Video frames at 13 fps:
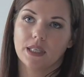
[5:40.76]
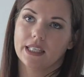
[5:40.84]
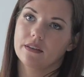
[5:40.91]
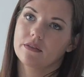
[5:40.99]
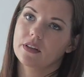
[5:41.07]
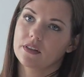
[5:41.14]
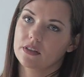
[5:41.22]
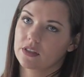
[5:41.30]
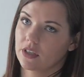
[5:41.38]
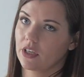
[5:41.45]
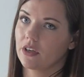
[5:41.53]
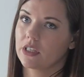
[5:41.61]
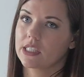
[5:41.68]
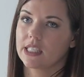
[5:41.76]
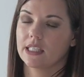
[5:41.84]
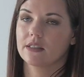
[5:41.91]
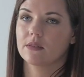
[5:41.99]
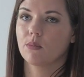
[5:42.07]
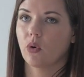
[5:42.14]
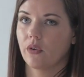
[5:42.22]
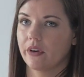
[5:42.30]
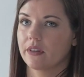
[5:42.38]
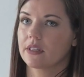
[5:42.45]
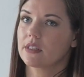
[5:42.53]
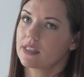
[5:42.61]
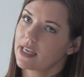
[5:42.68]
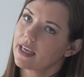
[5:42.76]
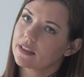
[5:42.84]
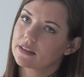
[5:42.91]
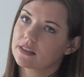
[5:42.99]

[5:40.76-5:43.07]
believe that the security is more on the state